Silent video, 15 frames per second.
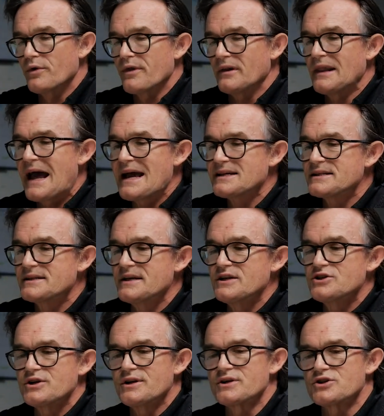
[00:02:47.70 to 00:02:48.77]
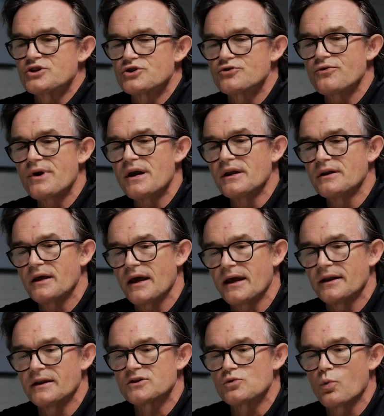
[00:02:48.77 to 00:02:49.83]
where the last digit is straight
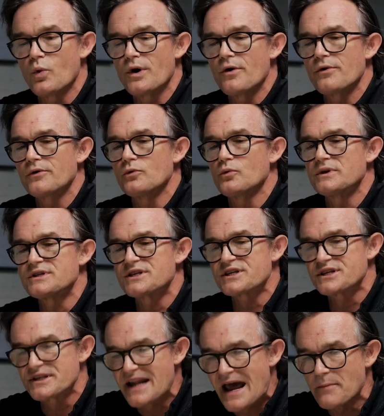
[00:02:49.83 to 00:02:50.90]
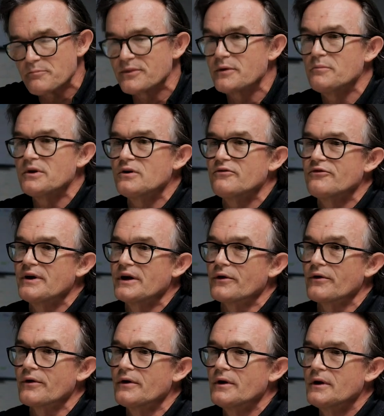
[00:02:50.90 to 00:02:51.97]
and it's where you would snap the middle
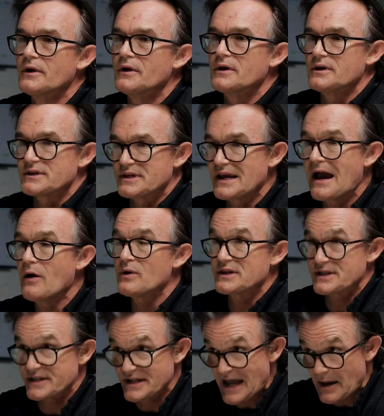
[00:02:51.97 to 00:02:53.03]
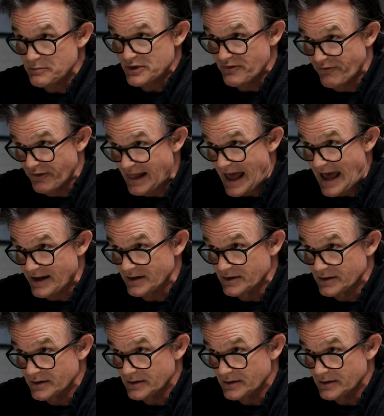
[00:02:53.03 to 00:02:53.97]
finger. Right. You see how it snaps flat?